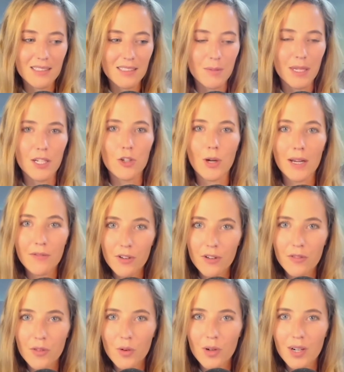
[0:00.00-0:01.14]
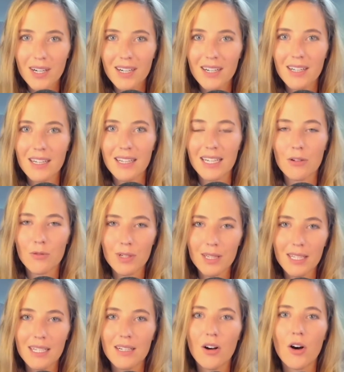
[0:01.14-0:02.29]
to be grateful for, it
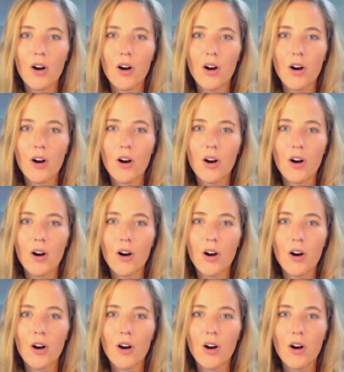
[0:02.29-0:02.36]
really